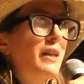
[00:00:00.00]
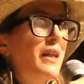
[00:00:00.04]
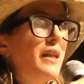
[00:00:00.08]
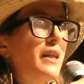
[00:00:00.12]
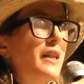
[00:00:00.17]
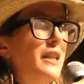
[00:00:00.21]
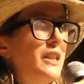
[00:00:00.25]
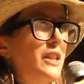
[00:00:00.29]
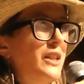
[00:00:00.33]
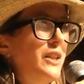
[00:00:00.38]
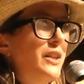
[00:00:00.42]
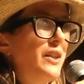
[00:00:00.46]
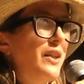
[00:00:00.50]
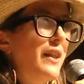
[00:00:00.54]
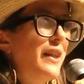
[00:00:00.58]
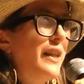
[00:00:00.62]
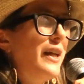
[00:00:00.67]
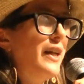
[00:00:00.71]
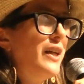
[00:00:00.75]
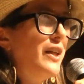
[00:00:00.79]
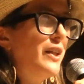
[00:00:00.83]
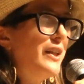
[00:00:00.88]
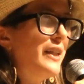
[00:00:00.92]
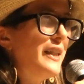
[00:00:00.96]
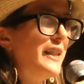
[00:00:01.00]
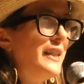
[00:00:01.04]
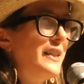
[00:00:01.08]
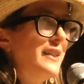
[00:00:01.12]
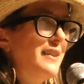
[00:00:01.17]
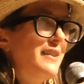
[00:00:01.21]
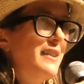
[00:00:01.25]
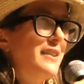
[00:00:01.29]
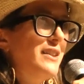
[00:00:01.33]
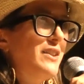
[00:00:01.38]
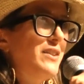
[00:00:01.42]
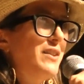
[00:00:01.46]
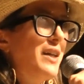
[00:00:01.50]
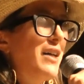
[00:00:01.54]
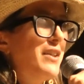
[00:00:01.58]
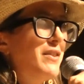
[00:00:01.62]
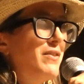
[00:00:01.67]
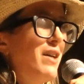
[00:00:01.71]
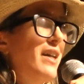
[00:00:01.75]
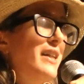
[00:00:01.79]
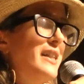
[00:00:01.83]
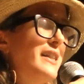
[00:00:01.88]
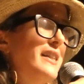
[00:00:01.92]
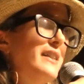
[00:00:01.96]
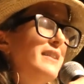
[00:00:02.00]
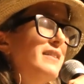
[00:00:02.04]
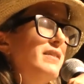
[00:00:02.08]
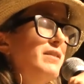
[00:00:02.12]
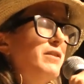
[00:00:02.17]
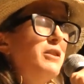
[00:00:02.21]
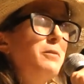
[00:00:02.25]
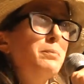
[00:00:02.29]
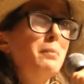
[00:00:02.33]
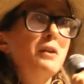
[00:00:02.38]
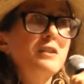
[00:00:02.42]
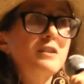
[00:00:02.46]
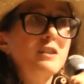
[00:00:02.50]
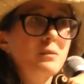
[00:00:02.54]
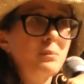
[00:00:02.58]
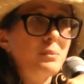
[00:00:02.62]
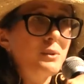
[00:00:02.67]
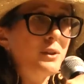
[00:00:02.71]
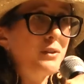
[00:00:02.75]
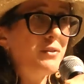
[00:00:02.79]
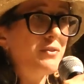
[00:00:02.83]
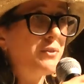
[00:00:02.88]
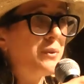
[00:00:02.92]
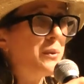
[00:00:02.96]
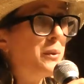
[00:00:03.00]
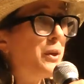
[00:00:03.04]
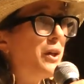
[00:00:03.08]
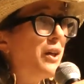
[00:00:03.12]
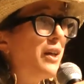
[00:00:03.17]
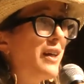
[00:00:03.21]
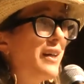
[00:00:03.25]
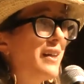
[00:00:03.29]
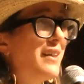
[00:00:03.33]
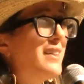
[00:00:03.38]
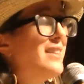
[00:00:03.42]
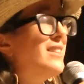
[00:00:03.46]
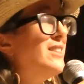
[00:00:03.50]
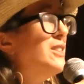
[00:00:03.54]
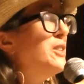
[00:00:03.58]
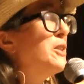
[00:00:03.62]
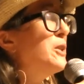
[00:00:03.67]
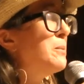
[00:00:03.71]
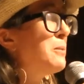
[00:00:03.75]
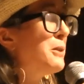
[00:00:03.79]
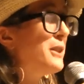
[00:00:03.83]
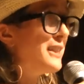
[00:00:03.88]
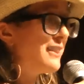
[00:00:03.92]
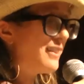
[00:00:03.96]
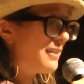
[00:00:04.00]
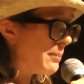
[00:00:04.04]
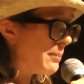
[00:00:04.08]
Anuradha is responsible for numerous